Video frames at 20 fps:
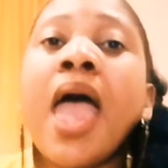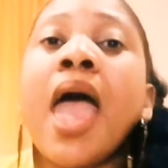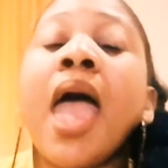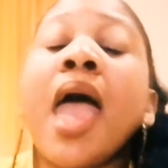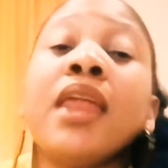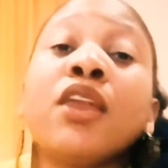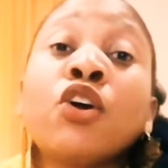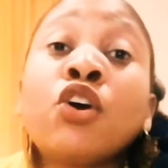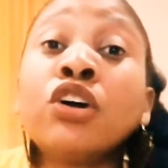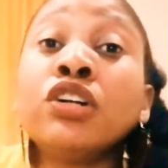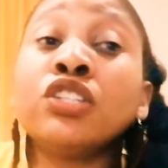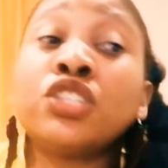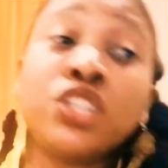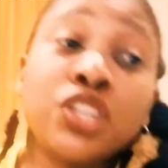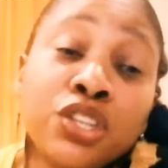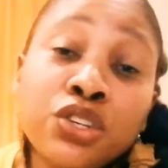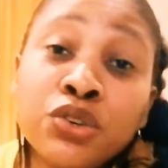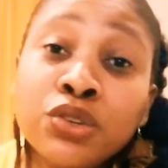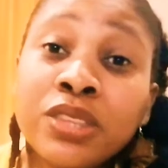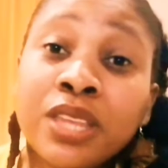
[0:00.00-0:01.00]
and
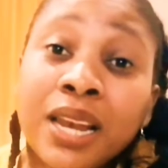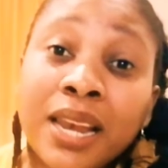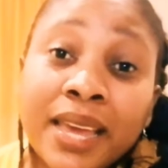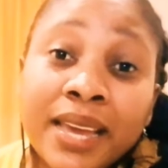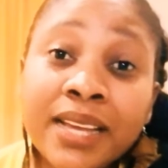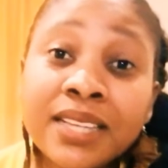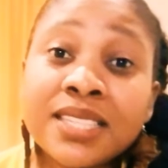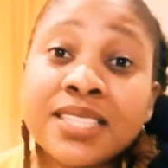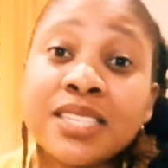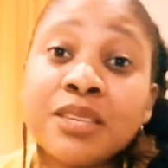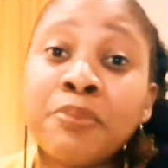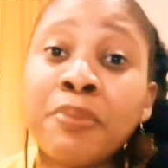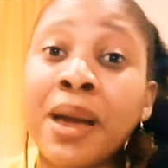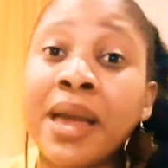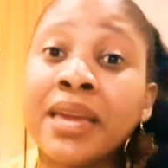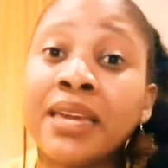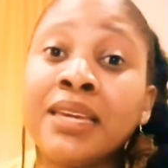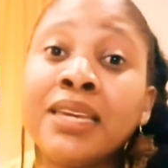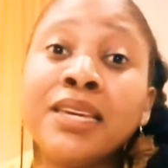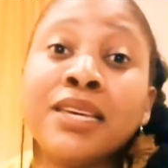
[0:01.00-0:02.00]
continue the legacy
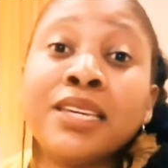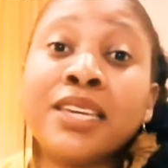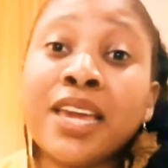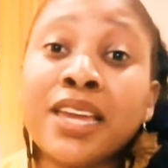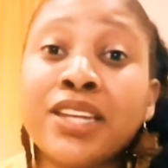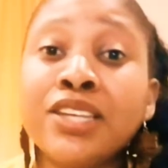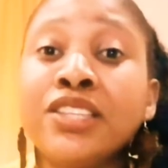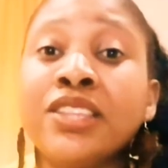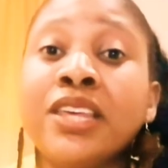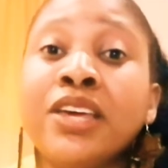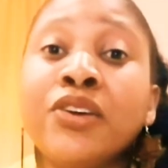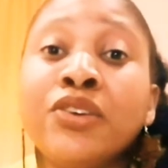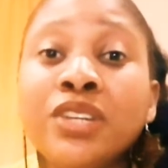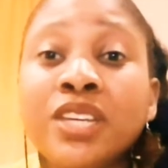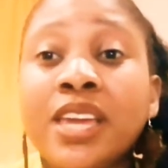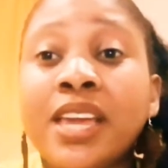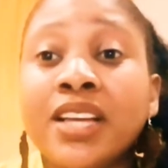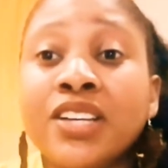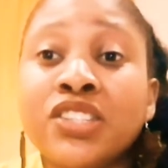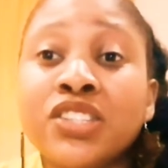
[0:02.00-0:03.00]
by getting the
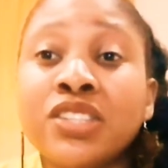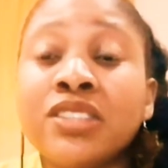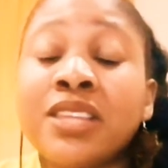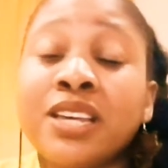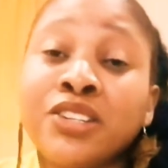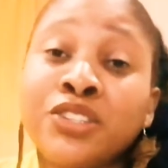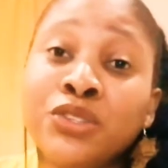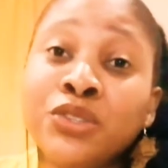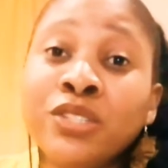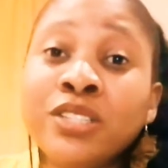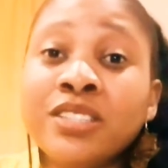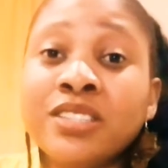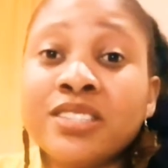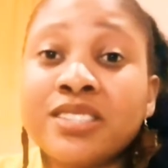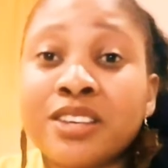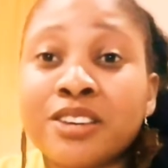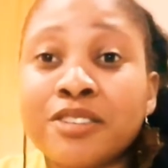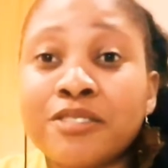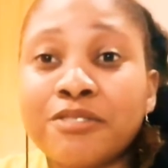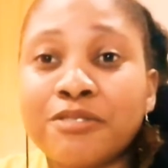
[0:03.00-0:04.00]
education that you
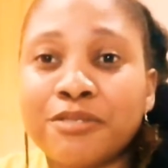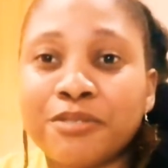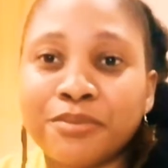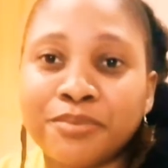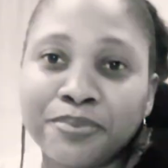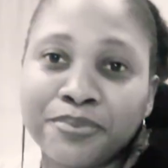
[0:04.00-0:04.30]
deserve.